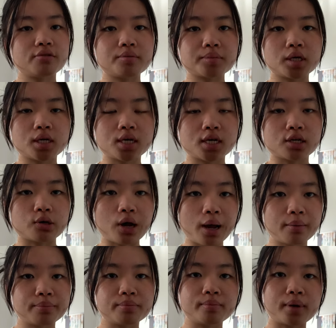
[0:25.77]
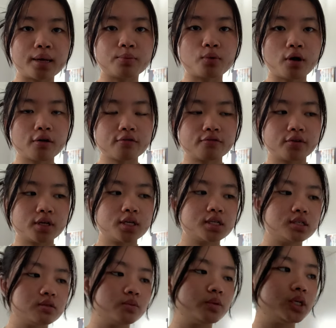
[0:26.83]
I'm going to grab my
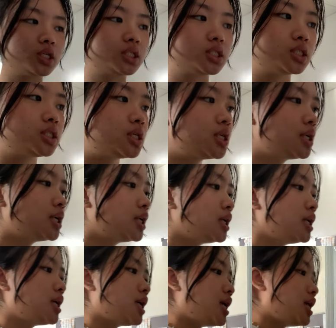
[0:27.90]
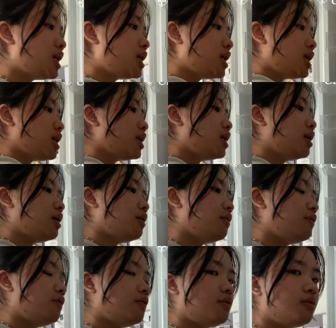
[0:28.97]
breakfast, which I
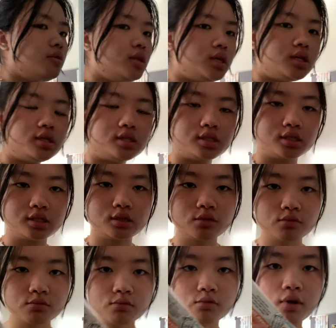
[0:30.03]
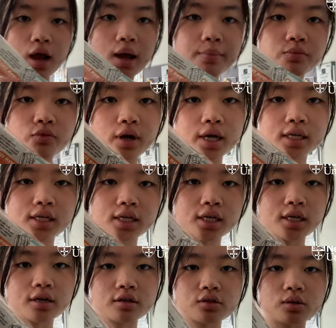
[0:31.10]
have this wrap right
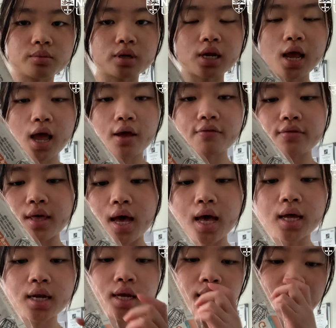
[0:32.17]
here, so I'm going to have that.